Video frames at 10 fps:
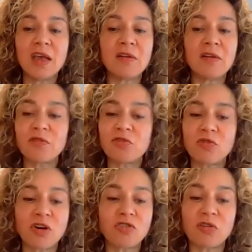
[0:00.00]

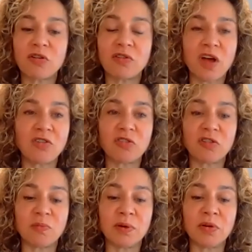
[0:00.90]
infrastructure is not
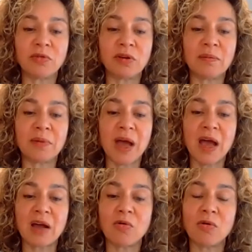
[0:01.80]
just building
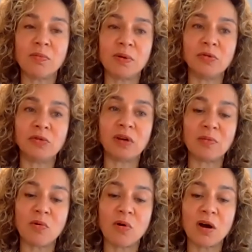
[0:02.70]
back or
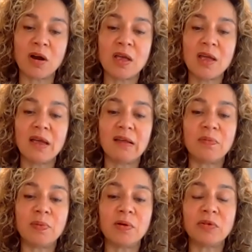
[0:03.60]
building more,
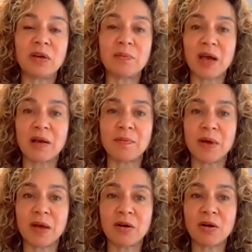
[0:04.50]
it's building back
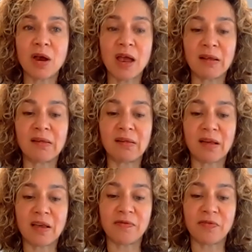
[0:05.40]
better and
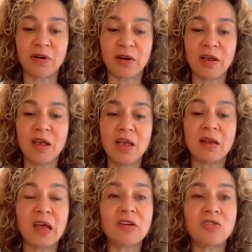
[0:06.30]
safer.
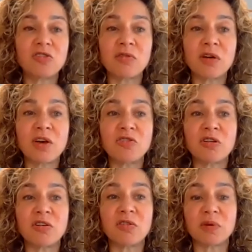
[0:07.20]
The next
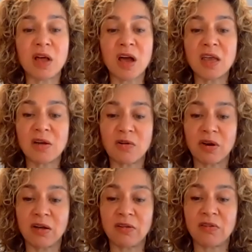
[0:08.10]
generation is relying
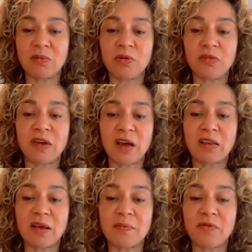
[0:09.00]
on us to
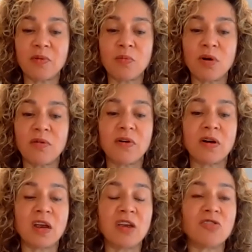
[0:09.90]
protect them from one of
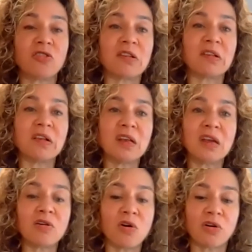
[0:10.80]
our nation's
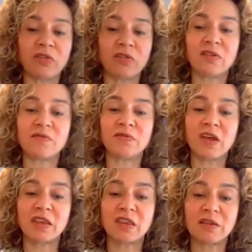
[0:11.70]
leading causes of
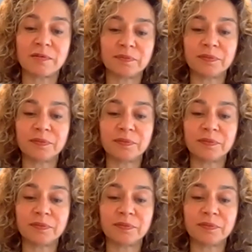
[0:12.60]
death.